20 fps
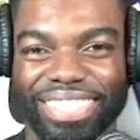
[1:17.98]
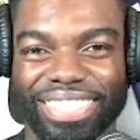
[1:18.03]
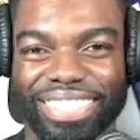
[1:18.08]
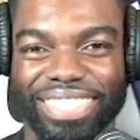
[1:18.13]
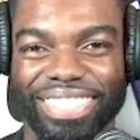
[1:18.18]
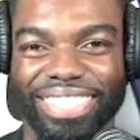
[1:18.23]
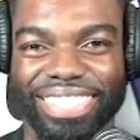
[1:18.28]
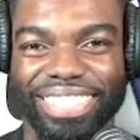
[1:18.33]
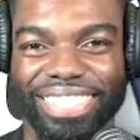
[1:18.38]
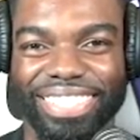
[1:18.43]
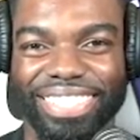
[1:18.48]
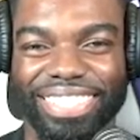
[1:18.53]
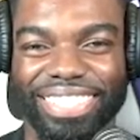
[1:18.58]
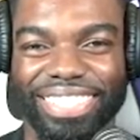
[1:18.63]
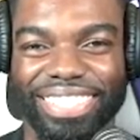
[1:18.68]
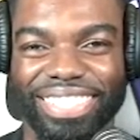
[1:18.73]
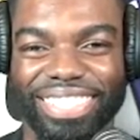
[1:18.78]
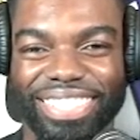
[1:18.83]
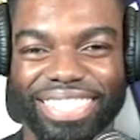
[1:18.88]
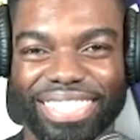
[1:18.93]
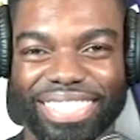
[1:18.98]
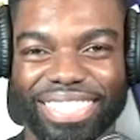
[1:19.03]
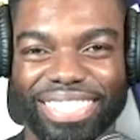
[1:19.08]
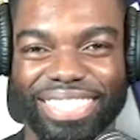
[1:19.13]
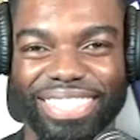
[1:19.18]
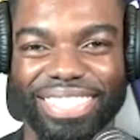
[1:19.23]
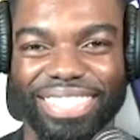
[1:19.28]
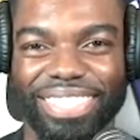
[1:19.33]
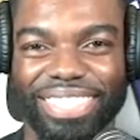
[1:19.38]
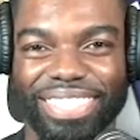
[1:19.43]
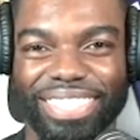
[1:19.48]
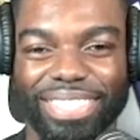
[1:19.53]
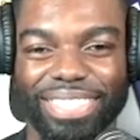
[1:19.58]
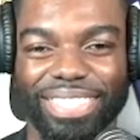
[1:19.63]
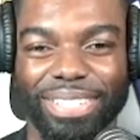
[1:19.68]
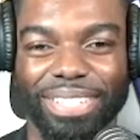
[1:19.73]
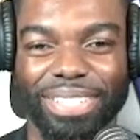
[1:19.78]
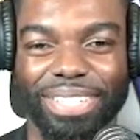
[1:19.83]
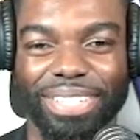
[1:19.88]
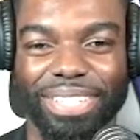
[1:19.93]

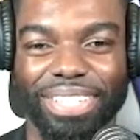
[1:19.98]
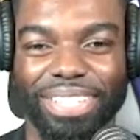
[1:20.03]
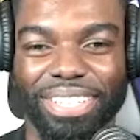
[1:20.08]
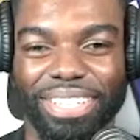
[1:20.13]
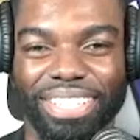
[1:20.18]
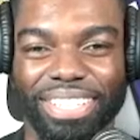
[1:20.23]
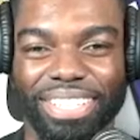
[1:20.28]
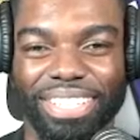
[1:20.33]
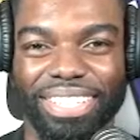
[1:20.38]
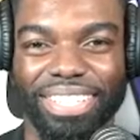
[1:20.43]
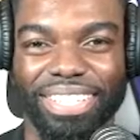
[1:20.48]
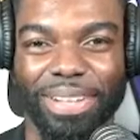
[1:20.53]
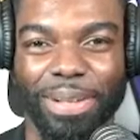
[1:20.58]
[no speech]